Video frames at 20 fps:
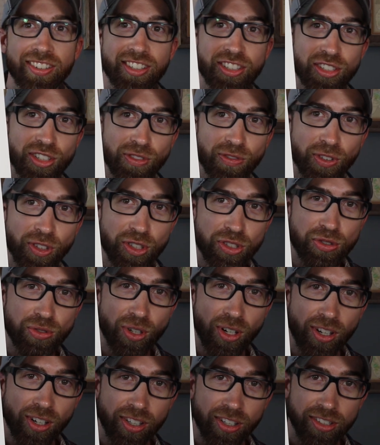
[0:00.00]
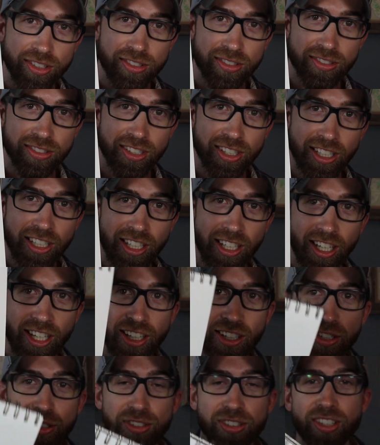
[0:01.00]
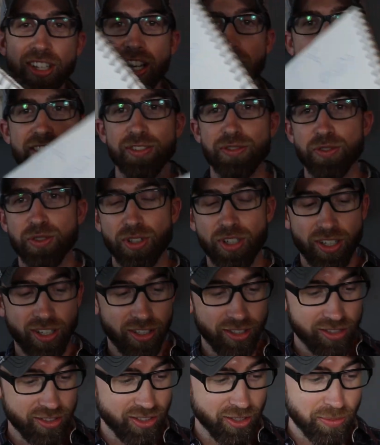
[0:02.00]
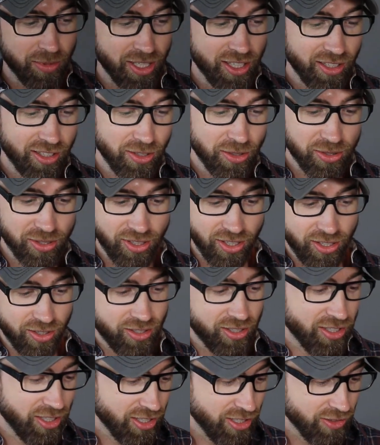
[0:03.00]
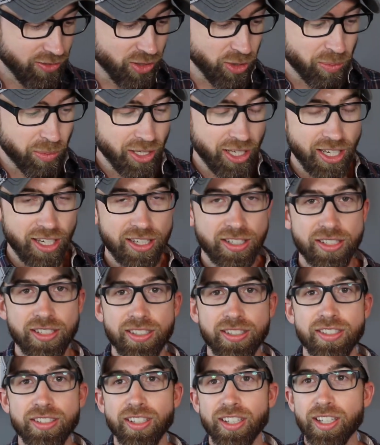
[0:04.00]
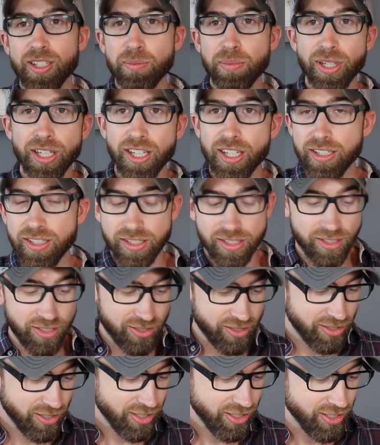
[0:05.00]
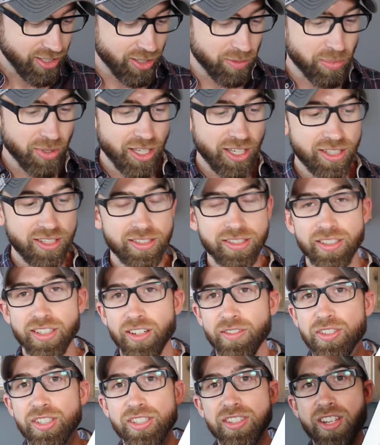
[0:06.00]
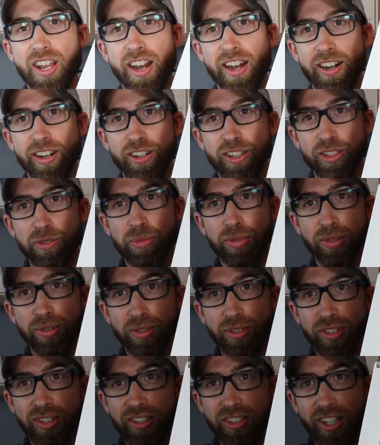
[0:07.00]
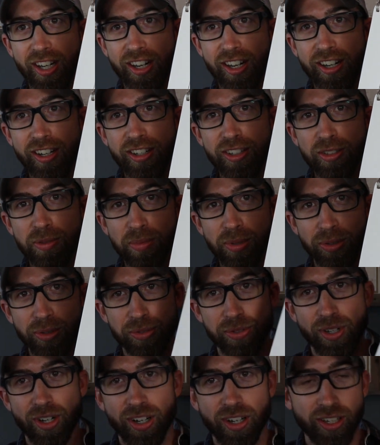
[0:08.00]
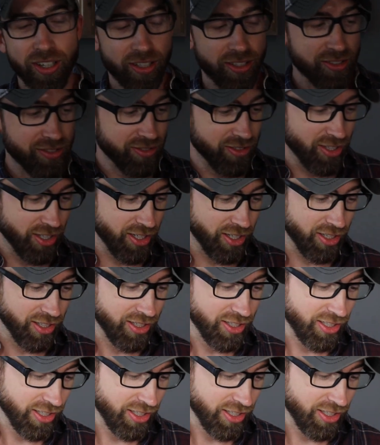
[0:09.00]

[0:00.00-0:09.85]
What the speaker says: These are the first drawings. And there's lots of drawings. I mean, it goes on for pages and pages and pages of just terrible, terrible drawings, right?